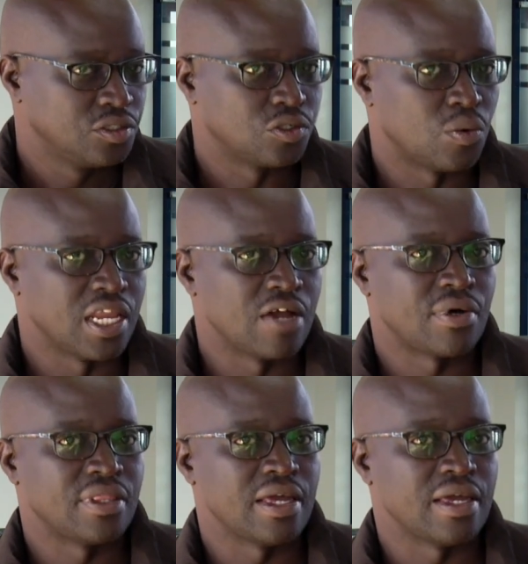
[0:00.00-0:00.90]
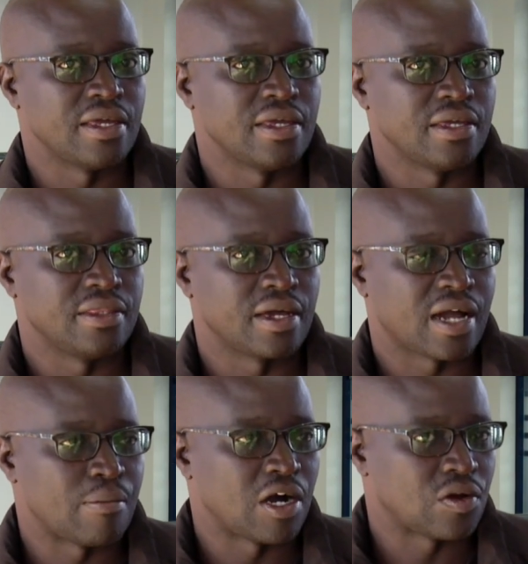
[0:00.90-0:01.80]
So whenever they
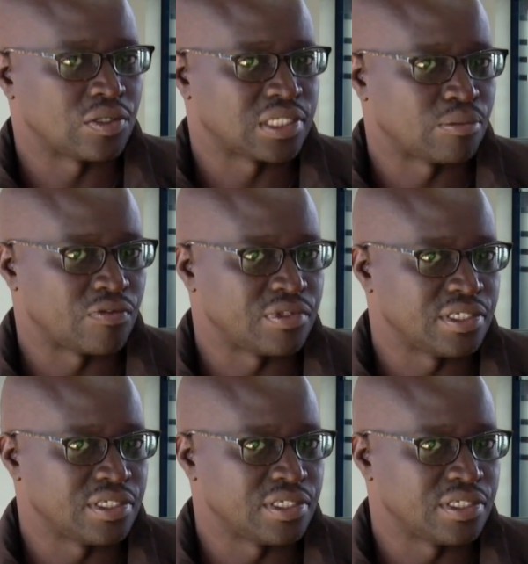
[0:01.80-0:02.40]
come across some of